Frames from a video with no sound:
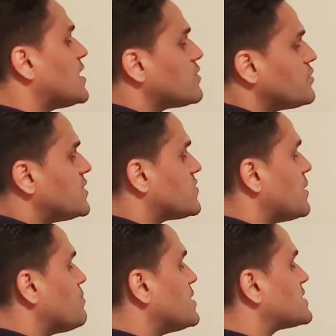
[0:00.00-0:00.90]
off with a
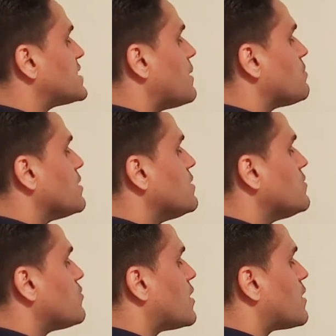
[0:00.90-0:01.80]
simple example
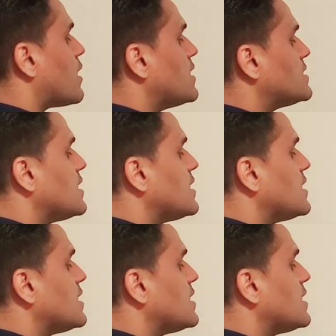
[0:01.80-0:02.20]
where I tell